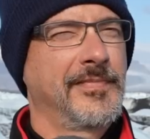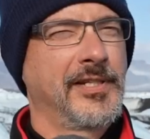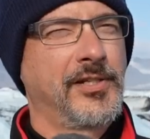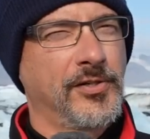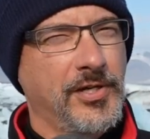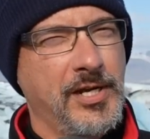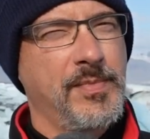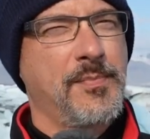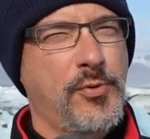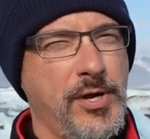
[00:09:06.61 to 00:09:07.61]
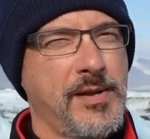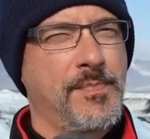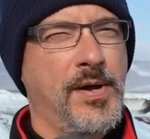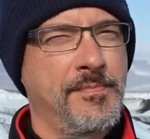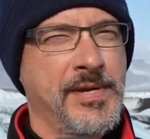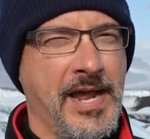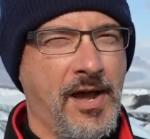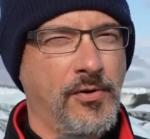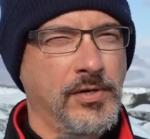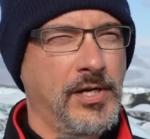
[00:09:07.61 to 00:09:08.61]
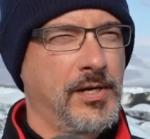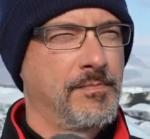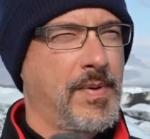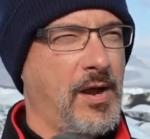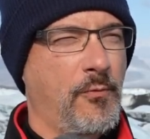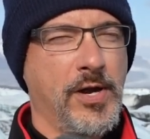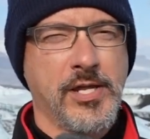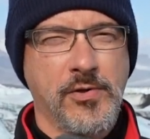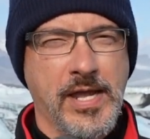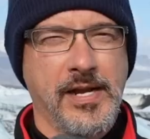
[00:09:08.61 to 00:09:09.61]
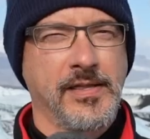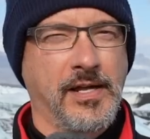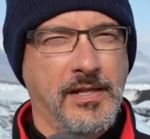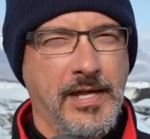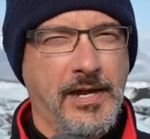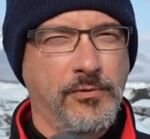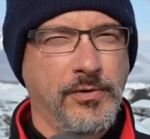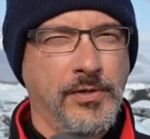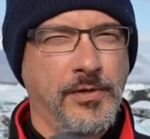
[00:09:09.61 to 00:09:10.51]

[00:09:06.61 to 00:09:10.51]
you're going to be pretty bummed out by what you get in the cloud.